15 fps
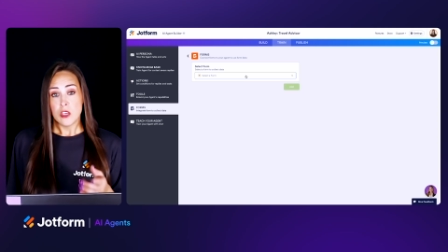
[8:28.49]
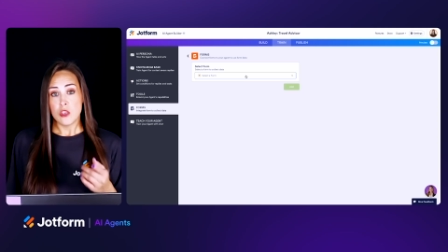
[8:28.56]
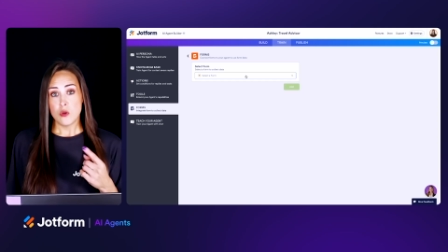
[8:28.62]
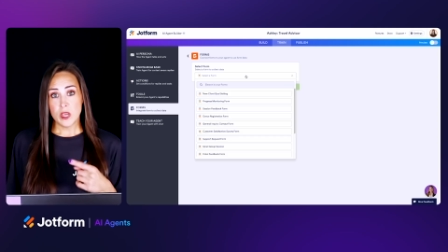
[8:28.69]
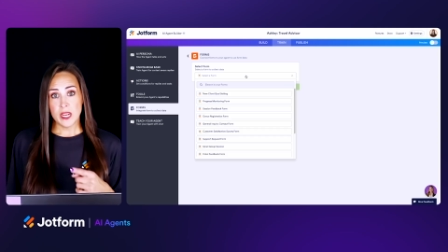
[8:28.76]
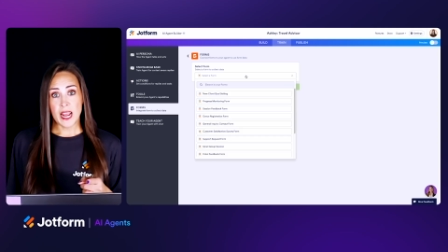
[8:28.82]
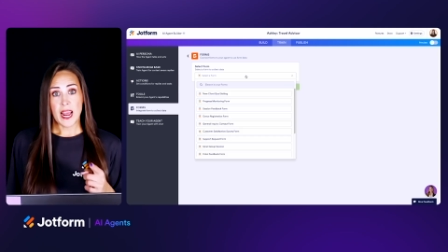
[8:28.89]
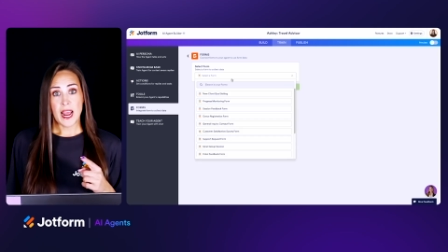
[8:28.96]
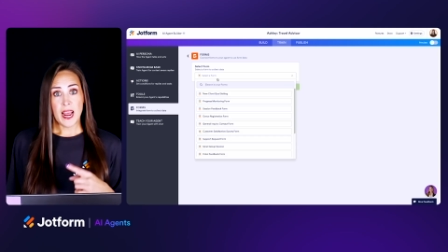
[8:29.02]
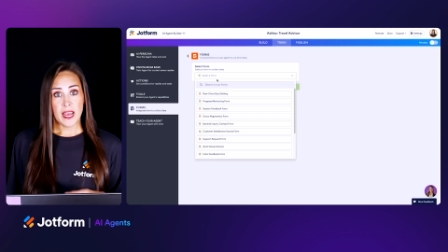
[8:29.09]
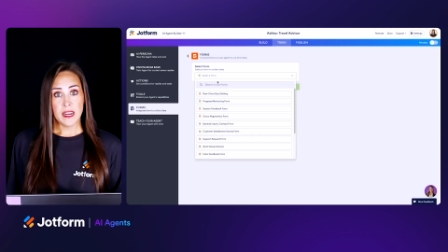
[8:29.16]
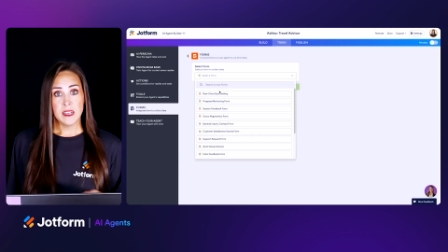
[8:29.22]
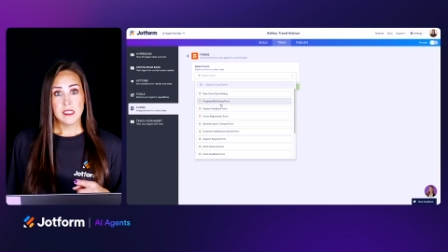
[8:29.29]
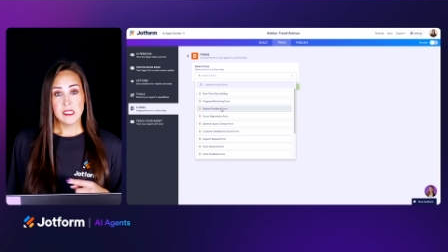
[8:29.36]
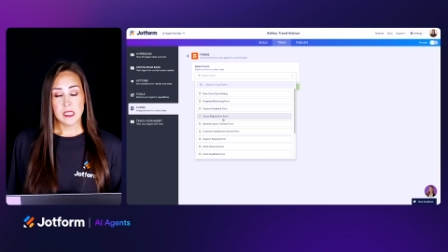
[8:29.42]
you can
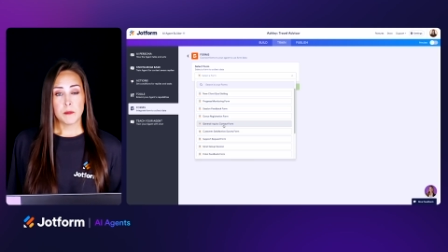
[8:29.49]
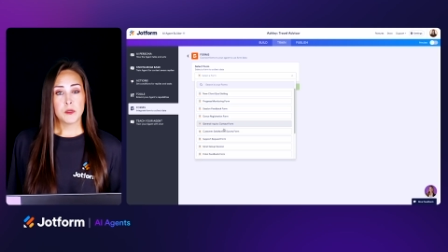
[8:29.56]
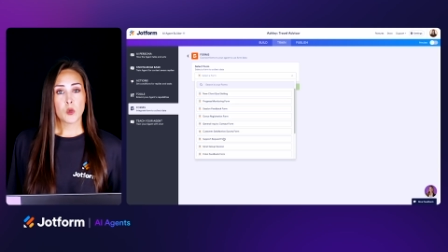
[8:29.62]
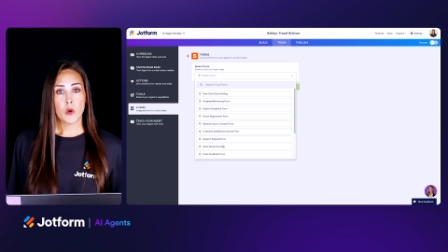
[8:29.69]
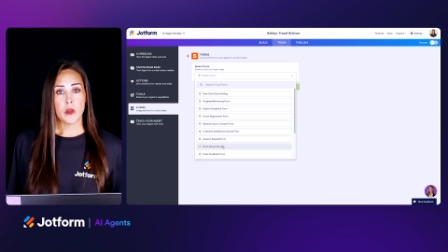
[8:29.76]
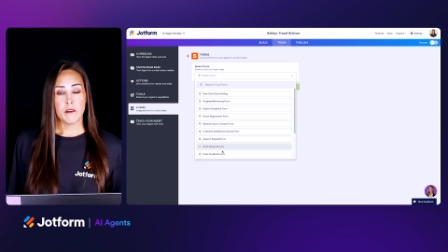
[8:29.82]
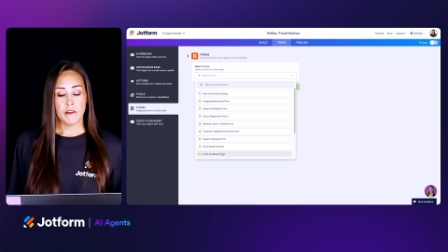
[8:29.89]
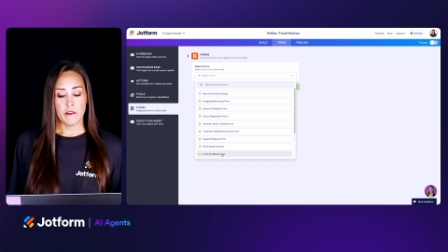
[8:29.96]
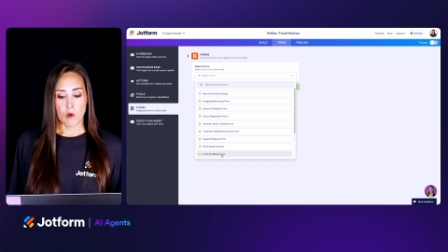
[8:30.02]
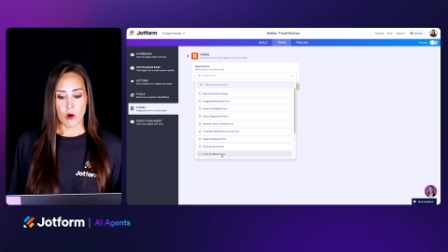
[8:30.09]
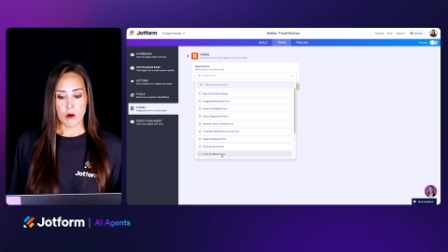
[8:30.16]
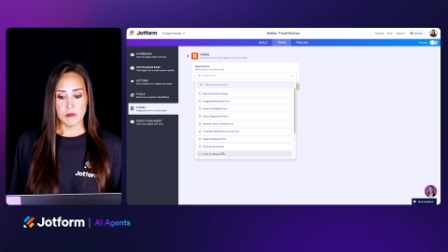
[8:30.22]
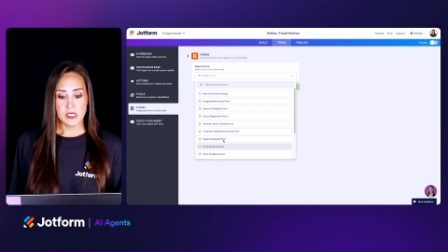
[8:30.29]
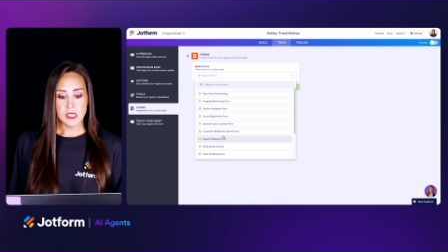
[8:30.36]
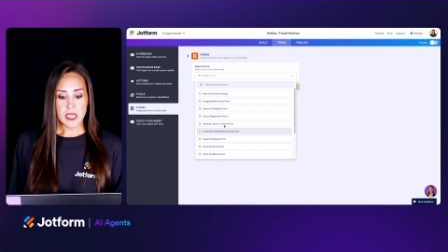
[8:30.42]
add subsequent
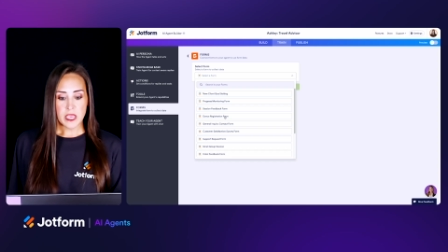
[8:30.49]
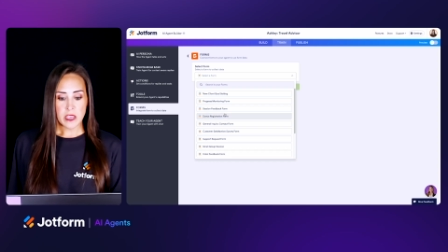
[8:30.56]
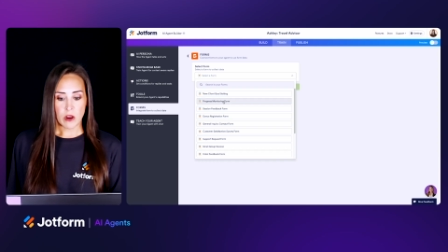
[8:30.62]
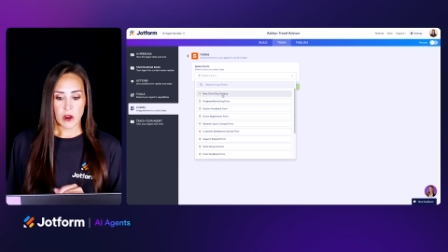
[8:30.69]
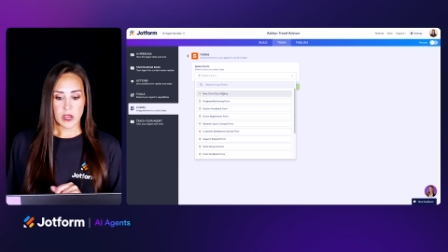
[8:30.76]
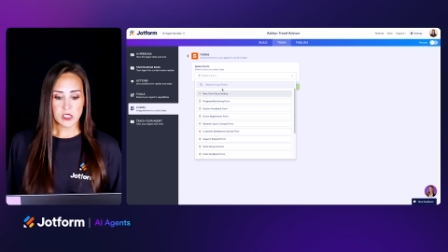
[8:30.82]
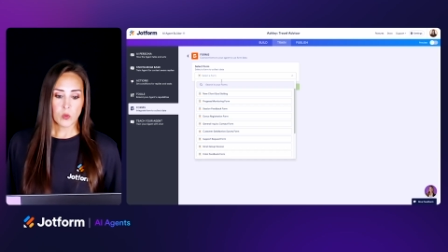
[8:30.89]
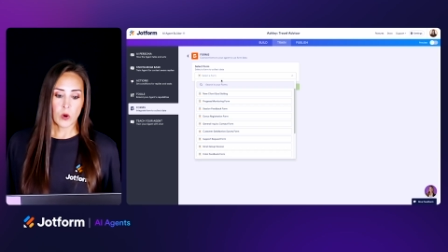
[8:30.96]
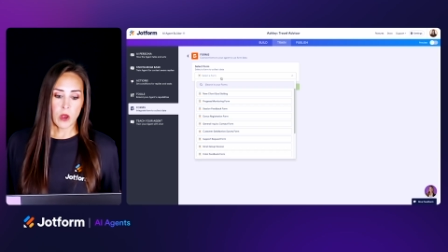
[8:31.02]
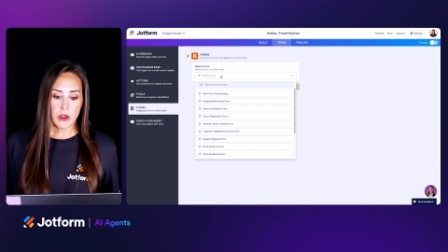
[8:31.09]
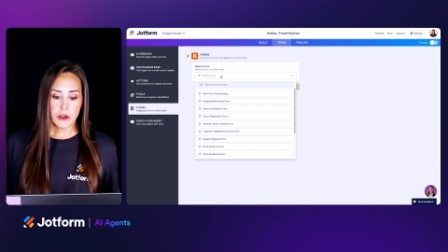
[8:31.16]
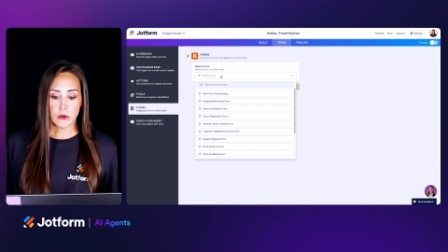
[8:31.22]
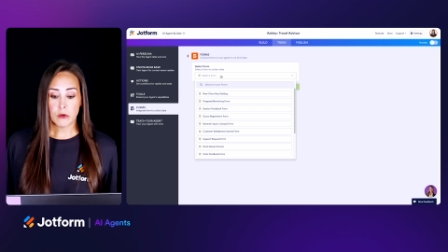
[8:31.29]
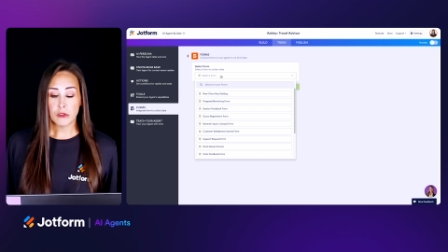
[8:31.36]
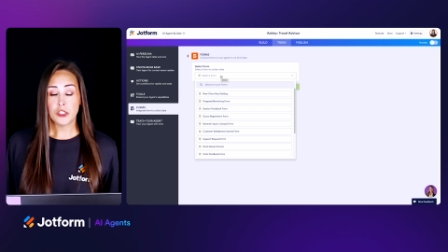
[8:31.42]
forms here as
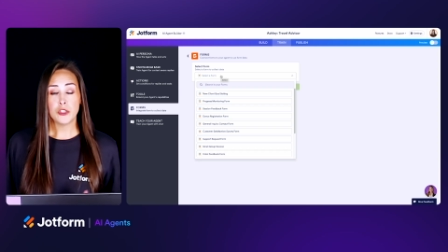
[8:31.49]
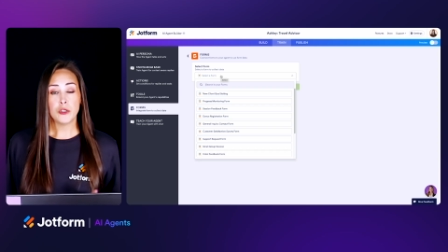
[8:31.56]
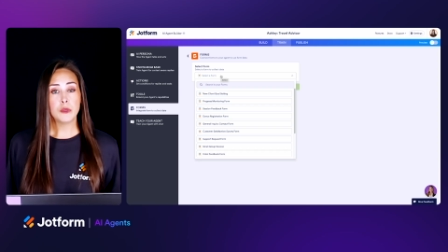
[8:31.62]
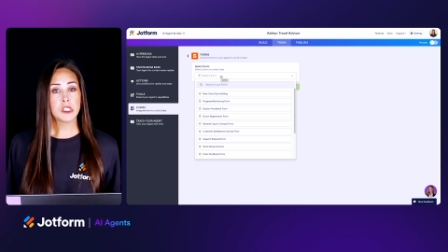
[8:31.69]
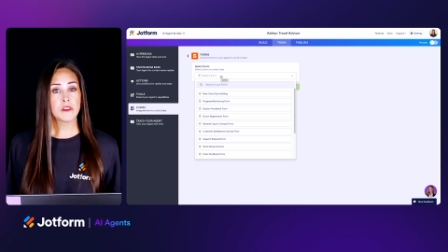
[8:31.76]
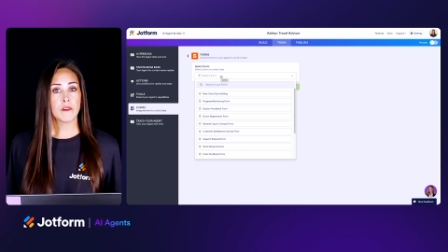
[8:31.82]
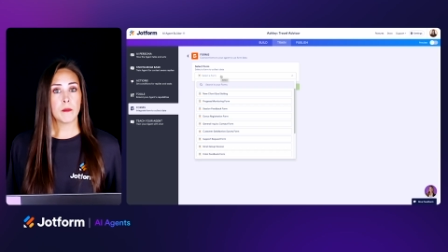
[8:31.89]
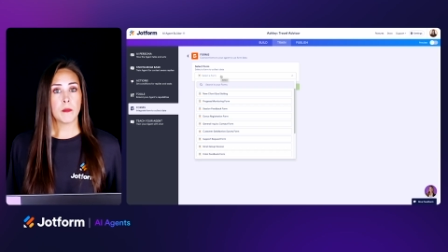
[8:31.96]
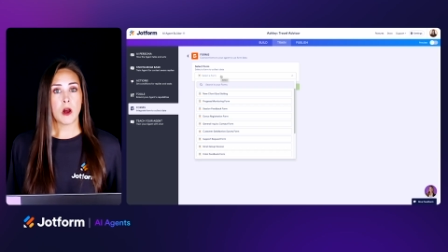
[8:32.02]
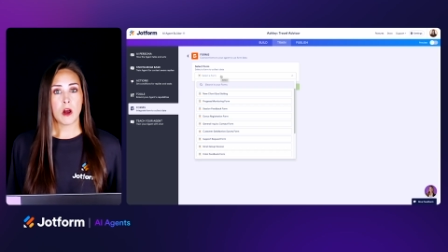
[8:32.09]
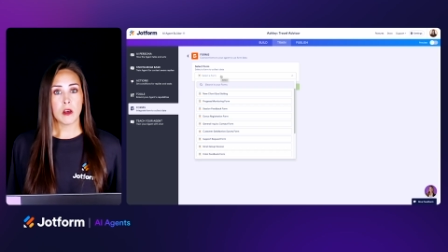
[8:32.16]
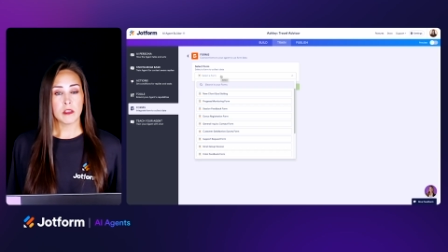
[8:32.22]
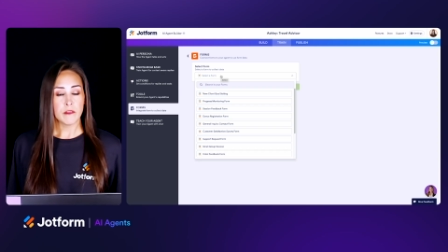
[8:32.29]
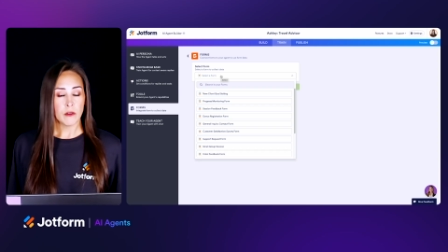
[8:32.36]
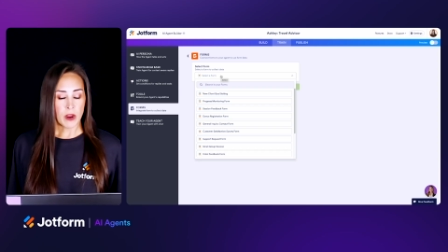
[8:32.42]
well, and you'll choose from
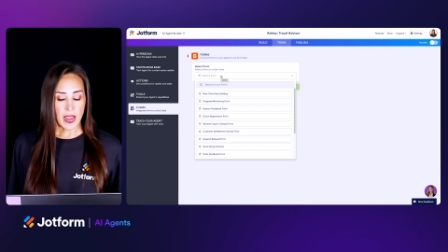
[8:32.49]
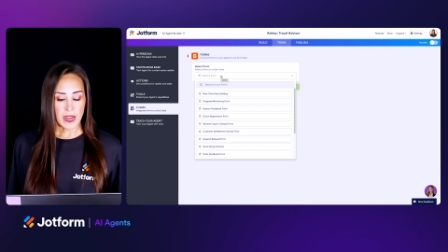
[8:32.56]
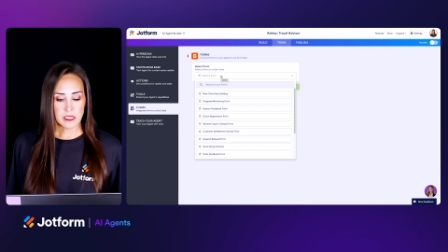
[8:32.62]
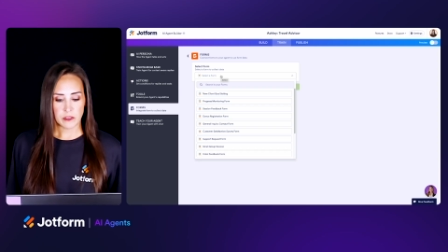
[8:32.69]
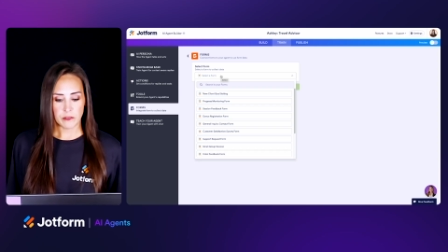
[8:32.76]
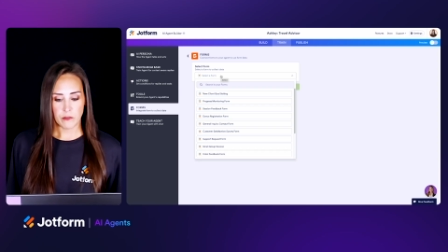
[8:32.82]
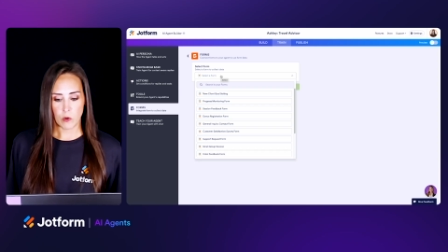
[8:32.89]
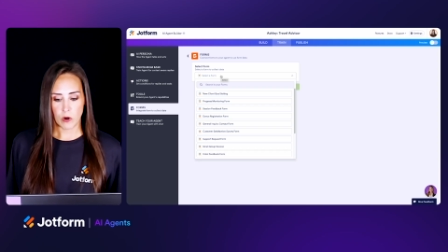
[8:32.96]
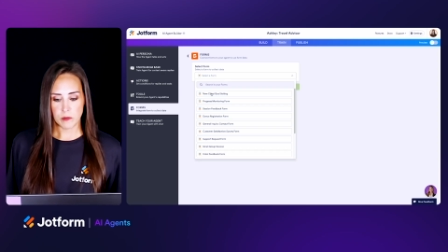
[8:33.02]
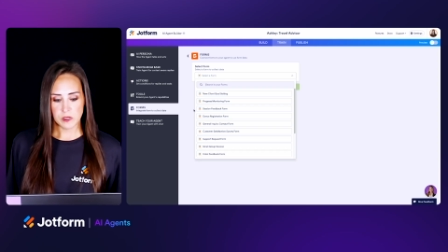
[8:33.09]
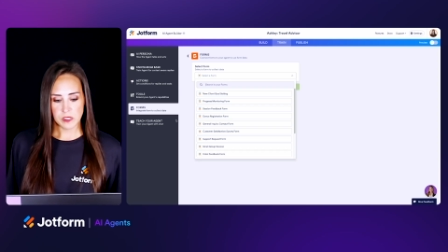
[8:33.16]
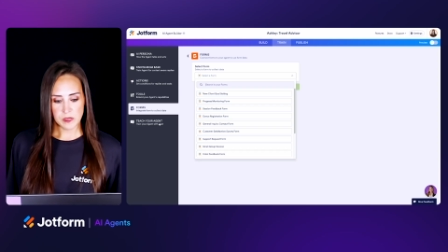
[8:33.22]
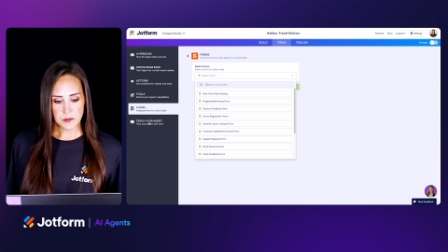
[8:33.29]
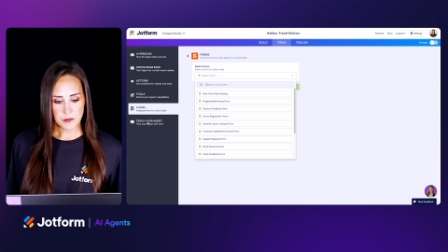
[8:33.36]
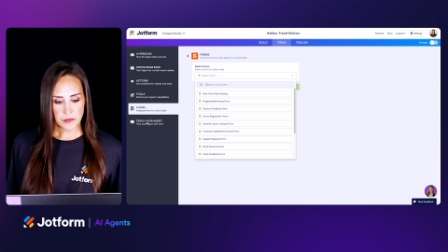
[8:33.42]
all of your active
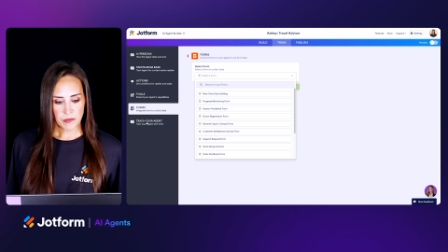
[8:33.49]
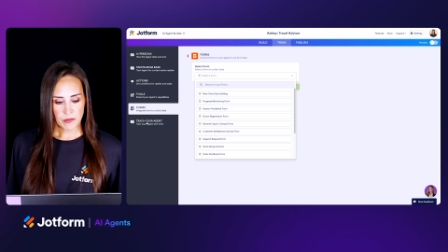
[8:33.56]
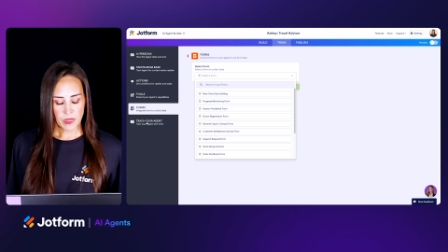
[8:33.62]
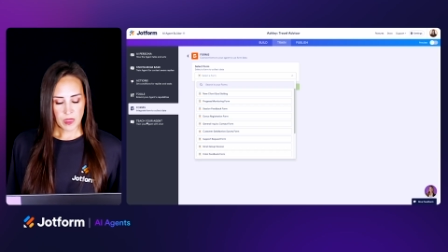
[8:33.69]
forms.